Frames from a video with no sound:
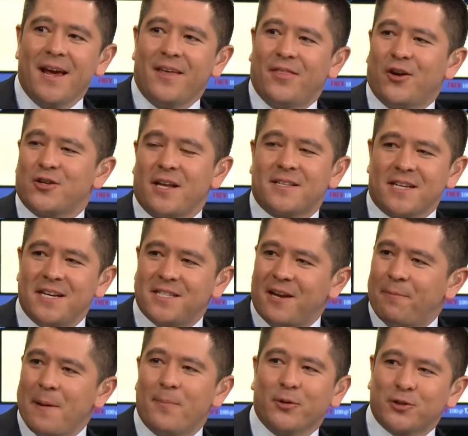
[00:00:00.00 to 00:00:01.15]
Right. There's, it's
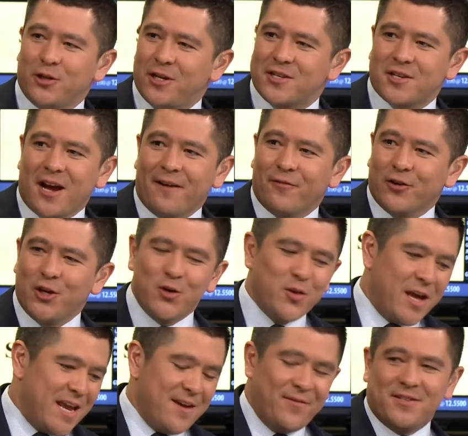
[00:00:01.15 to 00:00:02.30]
easy for people to discover
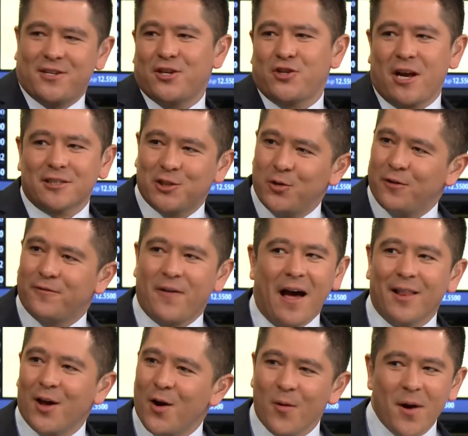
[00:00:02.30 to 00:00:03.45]
you. They even suggest who to
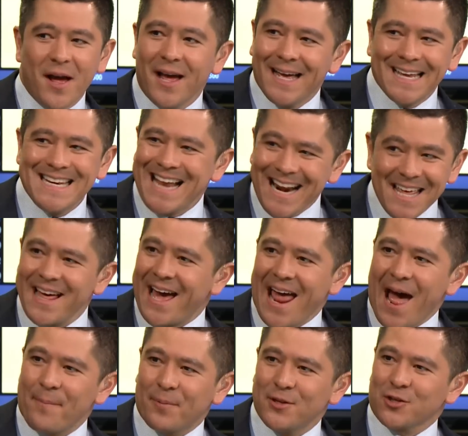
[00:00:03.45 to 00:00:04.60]
follow. None of
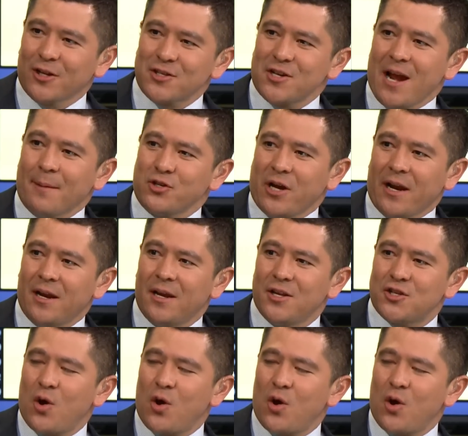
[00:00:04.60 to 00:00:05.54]
that happens on Snapchat. Nope.